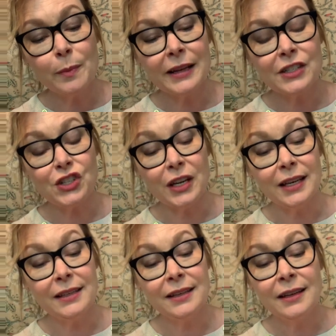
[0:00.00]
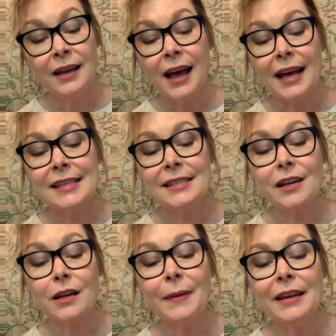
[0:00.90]
my chin. I
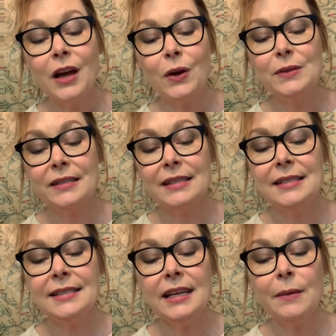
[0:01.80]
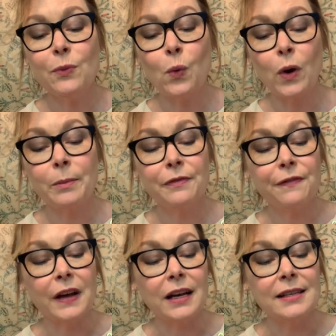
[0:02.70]
stuck my nose in the deep, warm
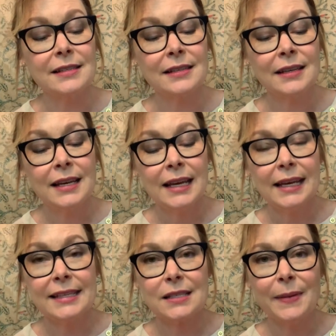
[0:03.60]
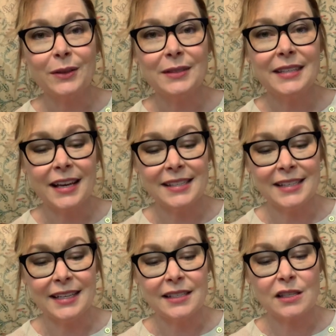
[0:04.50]
fuzz. It smelled
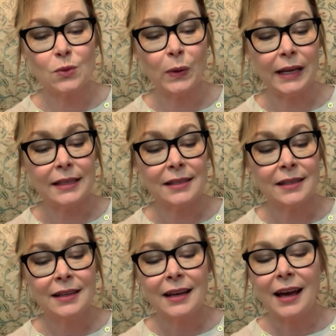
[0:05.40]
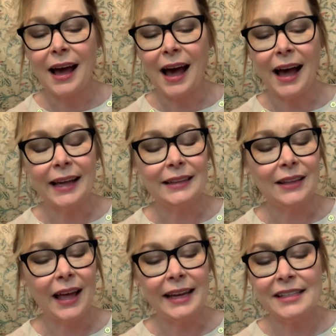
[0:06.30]
dusty and sweet. I
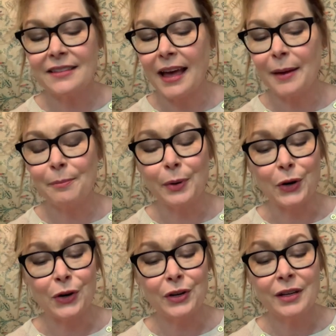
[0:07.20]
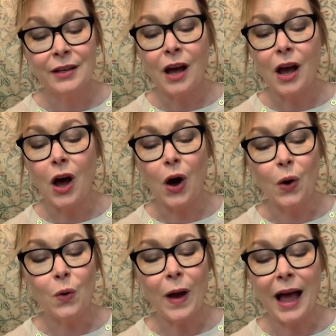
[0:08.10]
liked that bird.
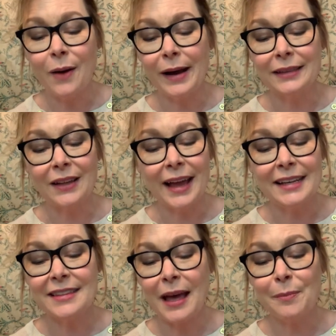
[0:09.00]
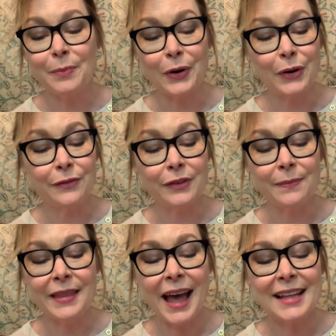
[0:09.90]
Oh, how I liked that bird from
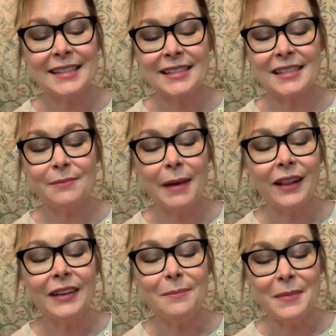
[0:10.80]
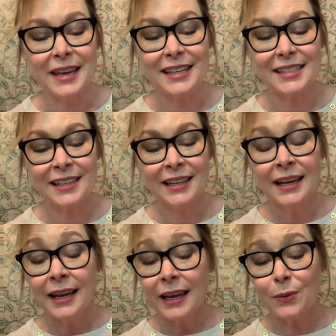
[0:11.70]
that smelly minute.
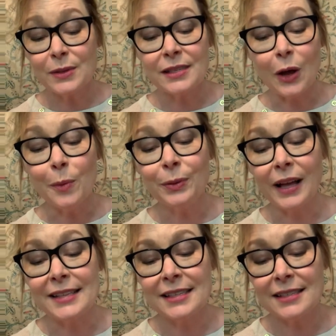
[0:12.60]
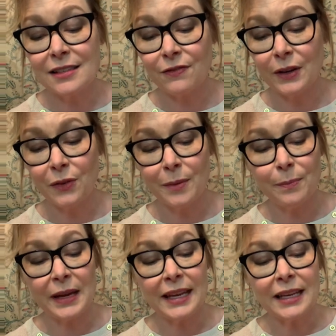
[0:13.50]
It was so pleasant to feel the
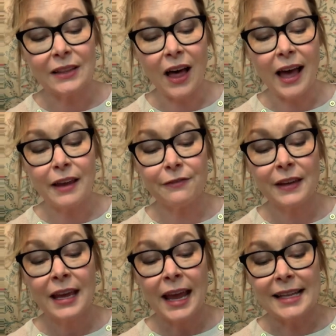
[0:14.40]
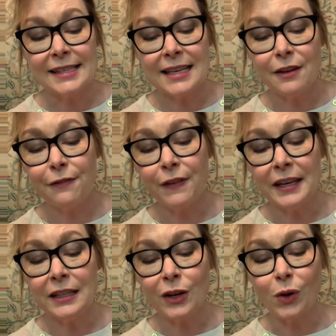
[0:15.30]
beating life and see the
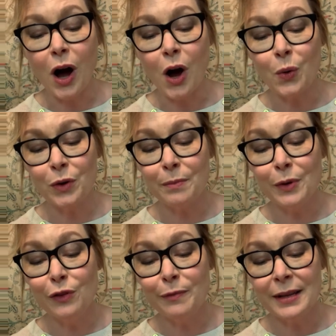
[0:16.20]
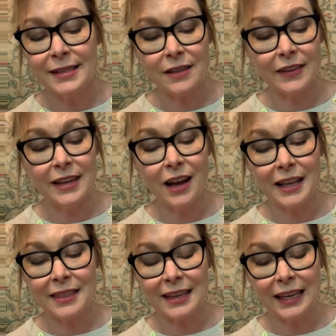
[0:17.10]
funny little awkward movements of a young
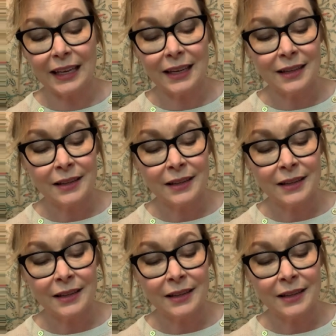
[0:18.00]
thing.